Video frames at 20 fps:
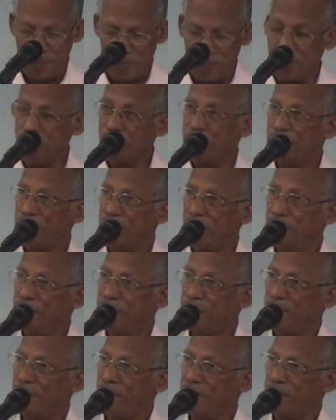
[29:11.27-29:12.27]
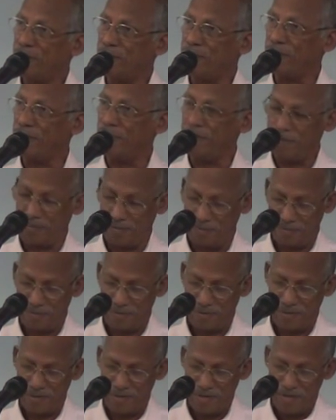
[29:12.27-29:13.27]
in safe country,
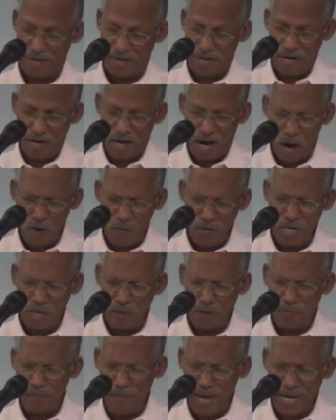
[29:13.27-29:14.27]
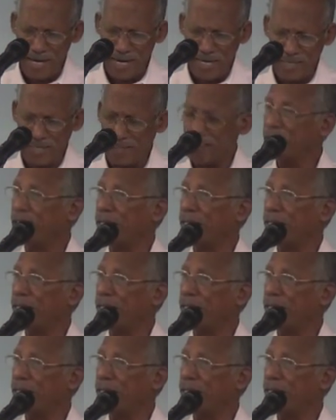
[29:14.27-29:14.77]
how will you manage in